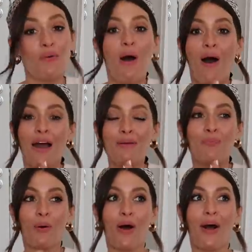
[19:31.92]
you know what?
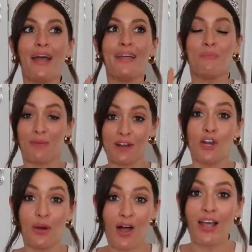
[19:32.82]

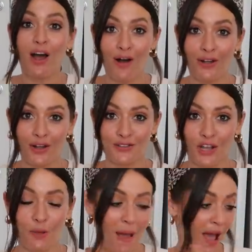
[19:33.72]
Lou and I are going
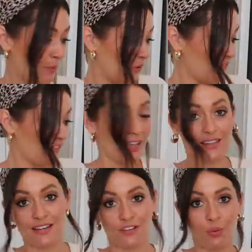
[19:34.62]
to go back, because obviously I
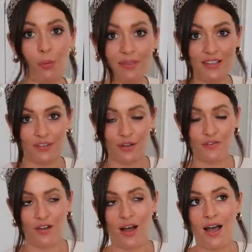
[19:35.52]
need to swap these
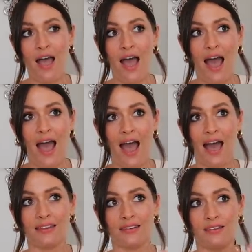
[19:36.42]
over.
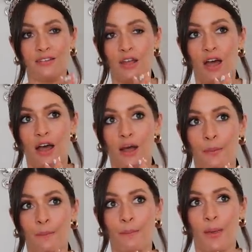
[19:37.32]
And
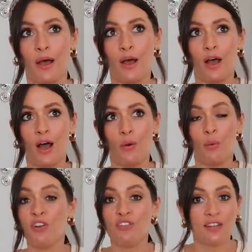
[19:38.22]

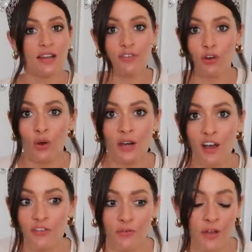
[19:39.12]
we just didn't have long
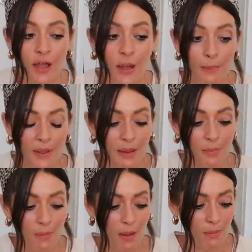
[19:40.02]
enough. Me,
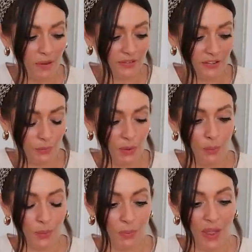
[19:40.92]
my mum and my sister,
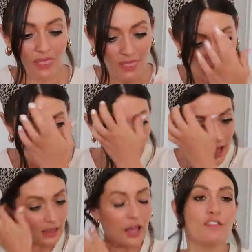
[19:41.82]
we went there
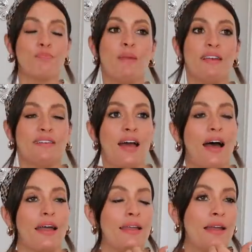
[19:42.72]
at kind of
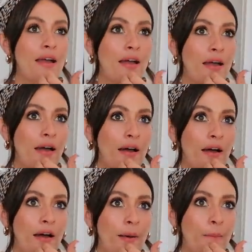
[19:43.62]
midday,
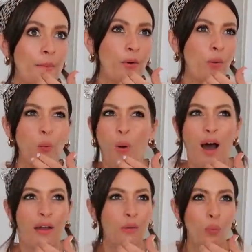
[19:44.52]
or
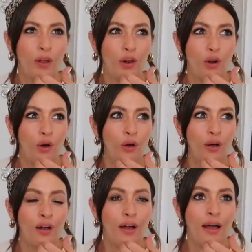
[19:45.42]
1
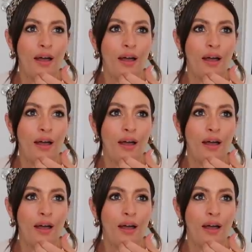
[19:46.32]
o'clock,